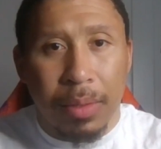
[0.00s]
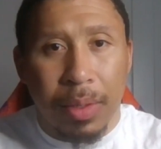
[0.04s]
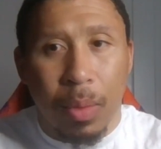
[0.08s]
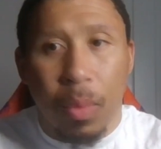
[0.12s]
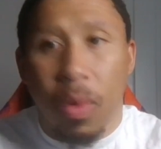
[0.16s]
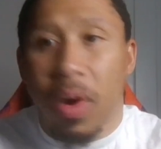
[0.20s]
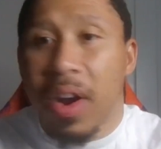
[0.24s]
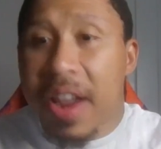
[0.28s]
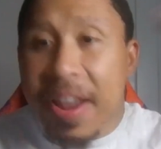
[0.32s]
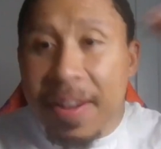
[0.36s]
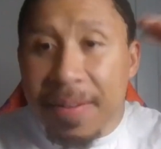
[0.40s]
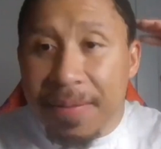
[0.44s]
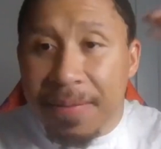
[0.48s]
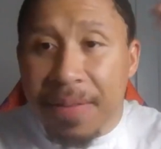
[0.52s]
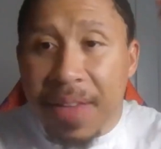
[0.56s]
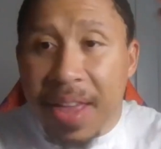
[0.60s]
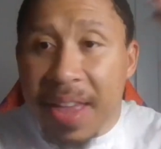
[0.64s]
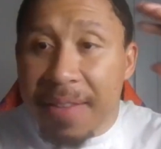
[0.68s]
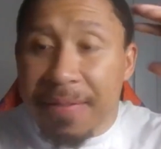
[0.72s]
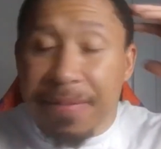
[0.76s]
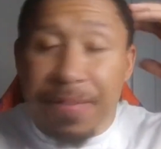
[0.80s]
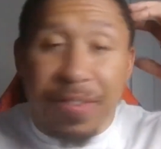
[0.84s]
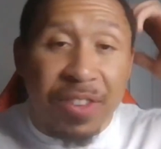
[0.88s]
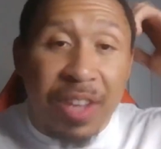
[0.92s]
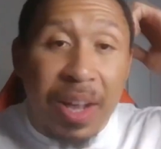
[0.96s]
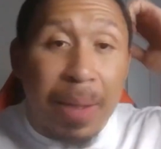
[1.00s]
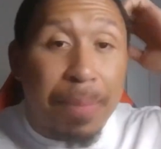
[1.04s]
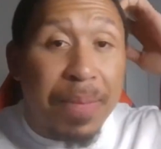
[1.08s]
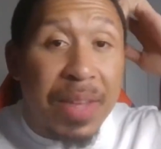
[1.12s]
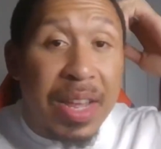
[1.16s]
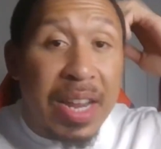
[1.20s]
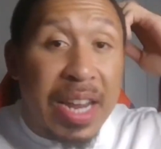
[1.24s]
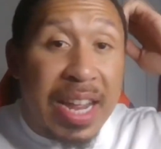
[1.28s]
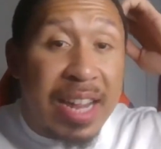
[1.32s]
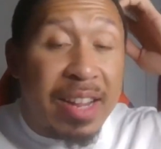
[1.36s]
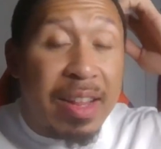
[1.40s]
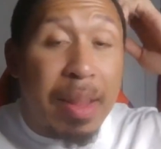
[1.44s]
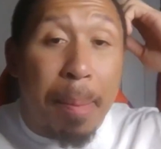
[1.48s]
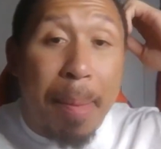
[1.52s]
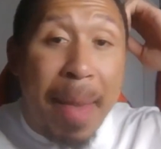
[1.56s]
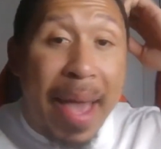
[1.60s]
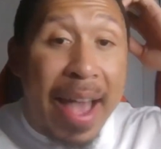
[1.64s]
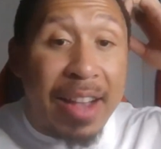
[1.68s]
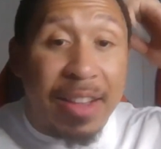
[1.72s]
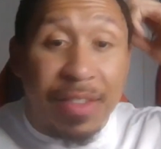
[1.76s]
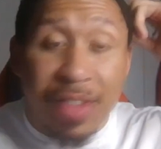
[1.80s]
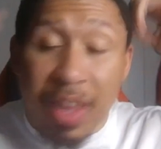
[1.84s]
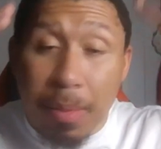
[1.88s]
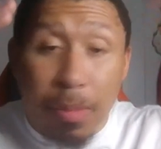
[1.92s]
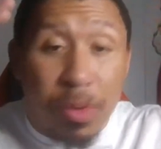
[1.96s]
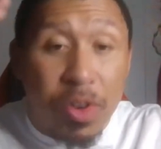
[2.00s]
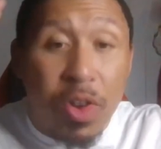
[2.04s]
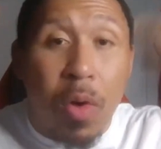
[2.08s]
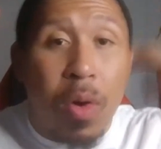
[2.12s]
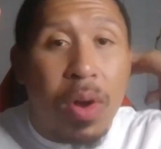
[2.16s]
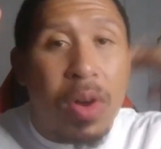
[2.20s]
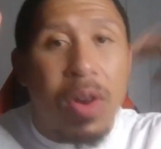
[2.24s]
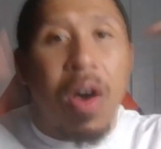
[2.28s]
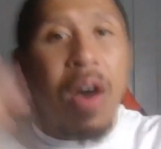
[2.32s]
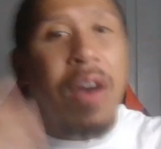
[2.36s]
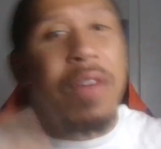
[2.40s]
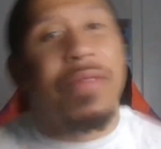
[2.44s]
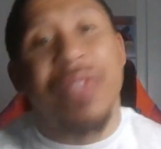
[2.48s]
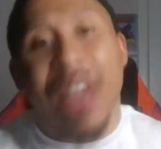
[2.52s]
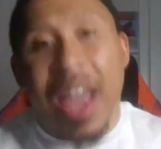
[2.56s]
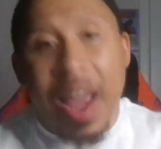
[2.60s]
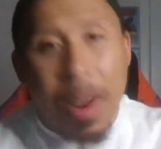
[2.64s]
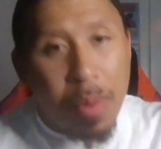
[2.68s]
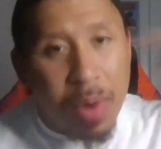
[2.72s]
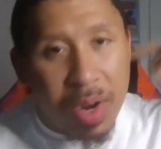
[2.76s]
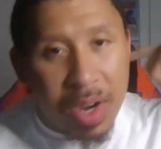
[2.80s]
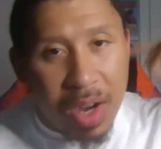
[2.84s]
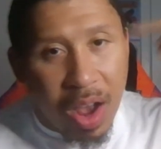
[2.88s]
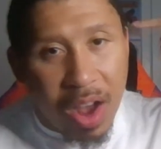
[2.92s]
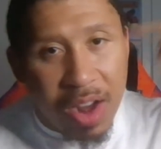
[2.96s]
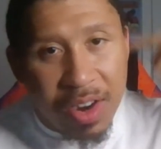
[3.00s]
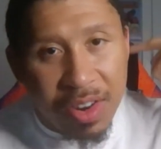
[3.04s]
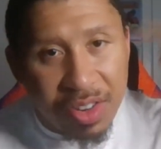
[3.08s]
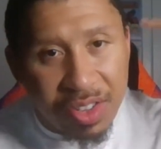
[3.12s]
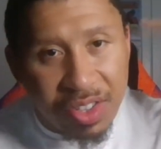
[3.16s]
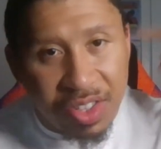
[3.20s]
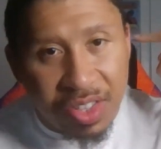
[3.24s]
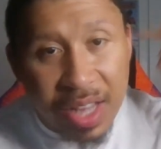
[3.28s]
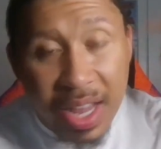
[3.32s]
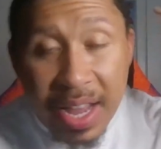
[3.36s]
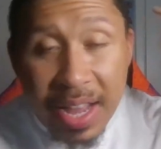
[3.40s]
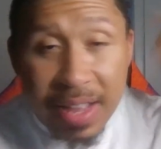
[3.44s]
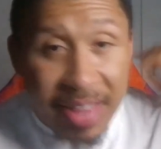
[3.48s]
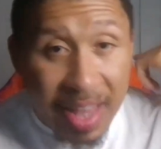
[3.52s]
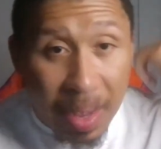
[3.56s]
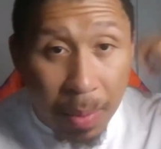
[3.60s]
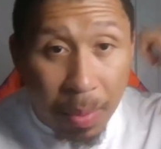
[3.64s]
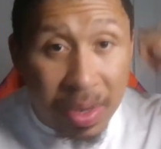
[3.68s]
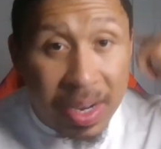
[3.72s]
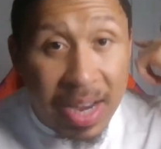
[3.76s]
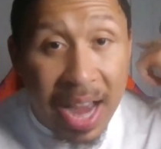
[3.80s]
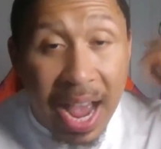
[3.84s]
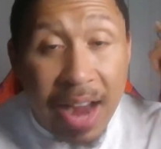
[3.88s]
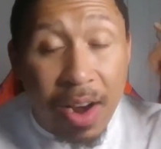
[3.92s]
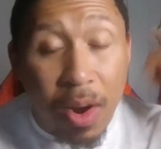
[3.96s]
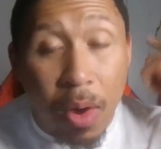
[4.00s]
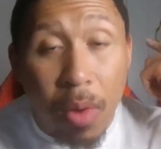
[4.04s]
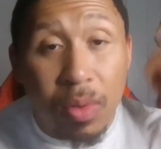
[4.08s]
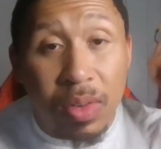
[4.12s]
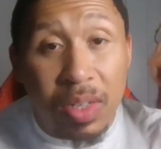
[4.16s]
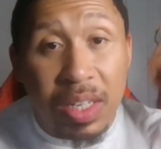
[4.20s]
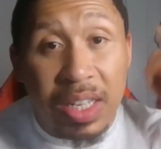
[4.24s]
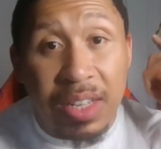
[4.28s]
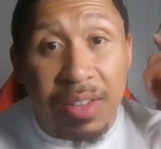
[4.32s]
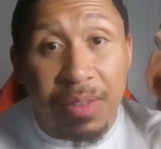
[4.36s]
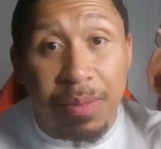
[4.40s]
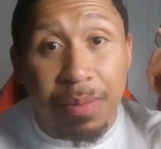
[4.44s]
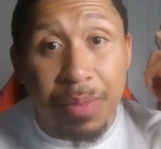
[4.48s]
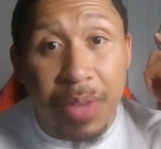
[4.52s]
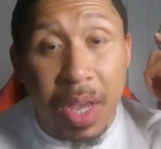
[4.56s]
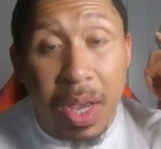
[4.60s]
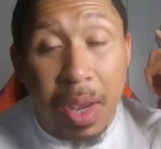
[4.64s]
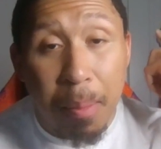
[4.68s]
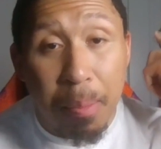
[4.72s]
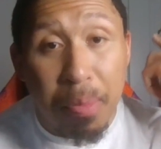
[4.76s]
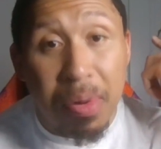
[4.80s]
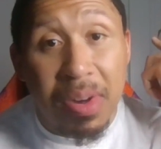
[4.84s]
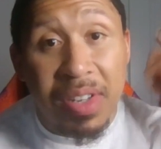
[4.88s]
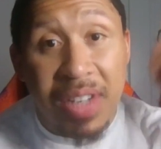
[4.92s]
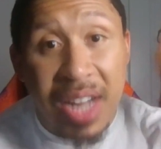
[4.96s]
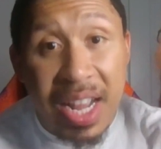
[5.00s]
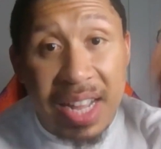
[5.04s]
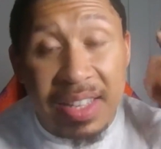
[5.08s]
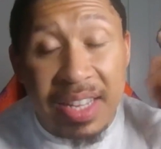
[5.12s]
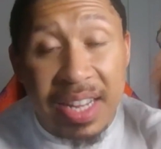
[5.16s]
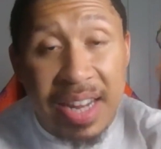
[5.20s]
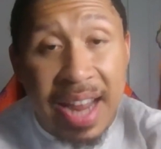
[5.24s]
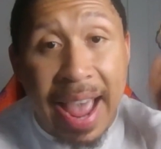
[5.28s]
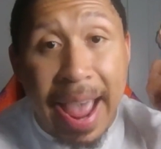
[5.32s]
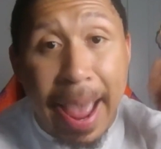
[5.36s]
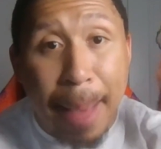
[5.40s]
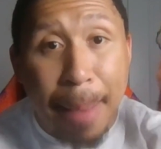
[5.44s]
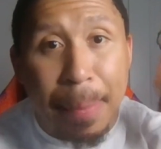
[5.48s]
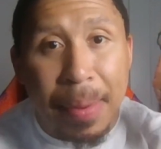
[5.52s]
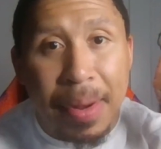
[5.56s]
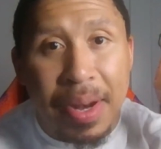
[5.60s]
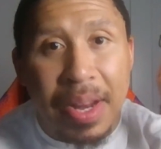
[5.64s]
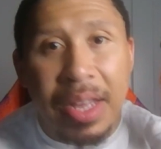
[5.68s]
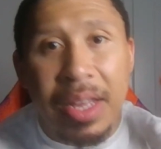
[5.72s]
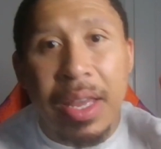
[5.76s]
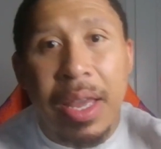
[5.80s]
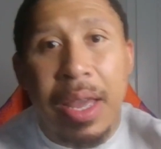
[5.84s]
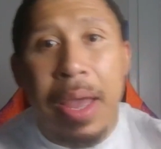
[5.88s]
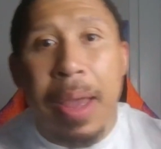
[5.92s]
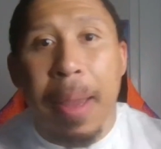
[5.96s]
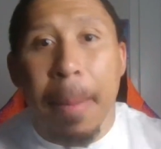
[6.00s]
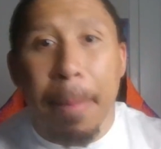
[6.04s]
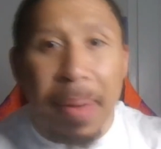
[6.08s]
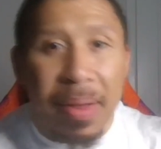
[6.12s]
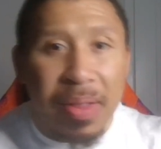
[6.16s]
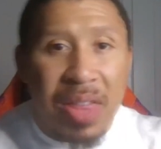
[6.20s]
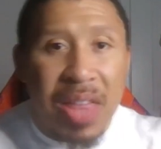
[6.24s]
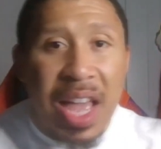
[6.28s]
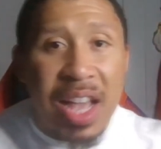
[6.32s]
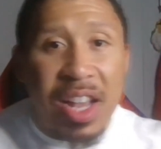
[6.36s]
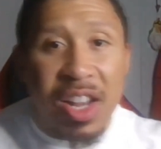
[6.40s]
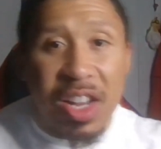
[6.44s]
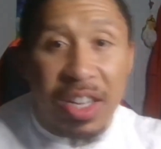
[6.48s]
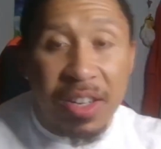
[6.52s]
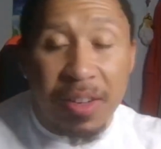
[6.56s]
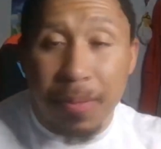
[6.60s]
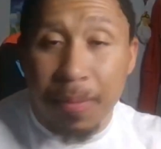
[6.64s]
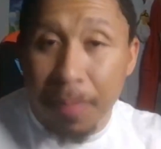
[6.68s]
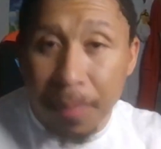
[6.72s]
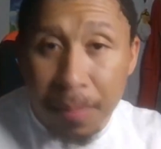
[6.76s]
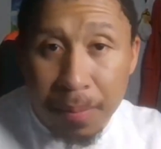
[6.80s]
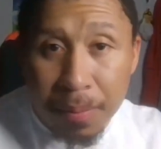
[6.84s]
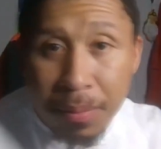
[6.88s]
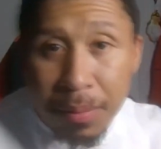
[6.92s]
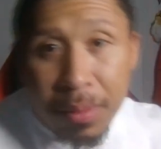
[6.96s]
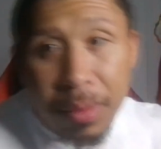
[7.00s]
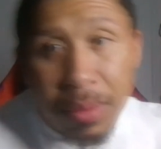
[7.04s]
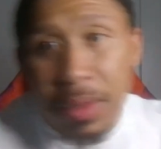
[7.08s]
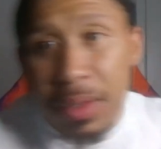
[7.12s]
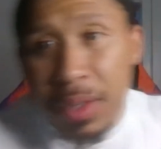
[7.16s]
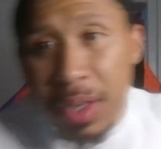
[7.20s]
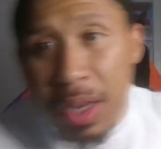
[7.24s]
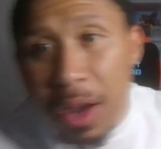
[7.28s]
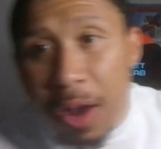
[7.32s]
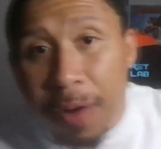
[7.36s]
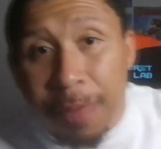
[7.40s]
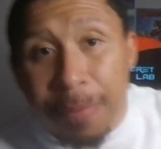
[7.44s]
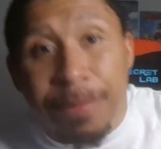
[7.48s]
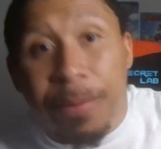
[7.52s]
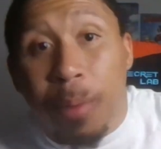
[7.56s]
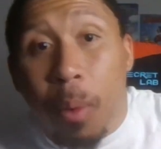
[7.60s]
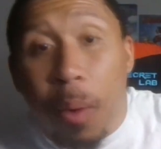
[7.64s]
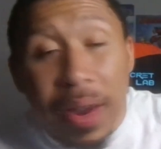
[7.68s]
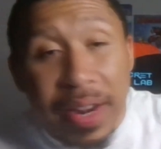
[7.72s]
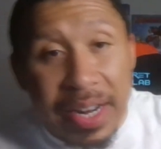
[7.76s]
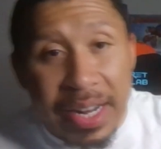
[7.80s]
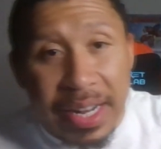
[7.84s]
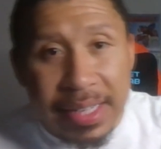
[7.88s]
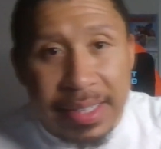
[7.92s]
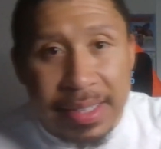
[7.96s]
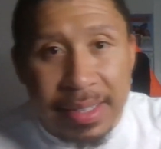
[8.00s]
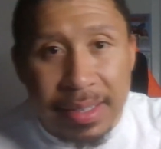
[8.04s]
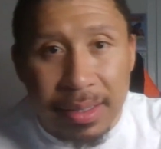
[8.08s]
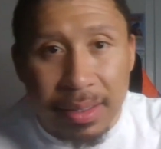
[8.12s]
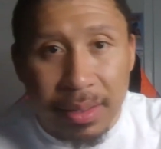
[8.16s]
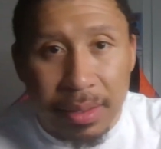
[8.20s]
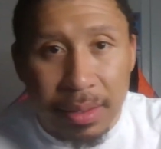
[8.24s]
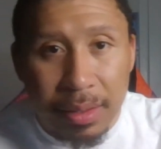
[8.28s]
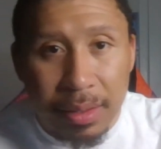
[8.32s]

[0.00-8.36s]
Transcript: where if, if something in the back of them were going on they would understand they would not only predict it happening but they could avoid it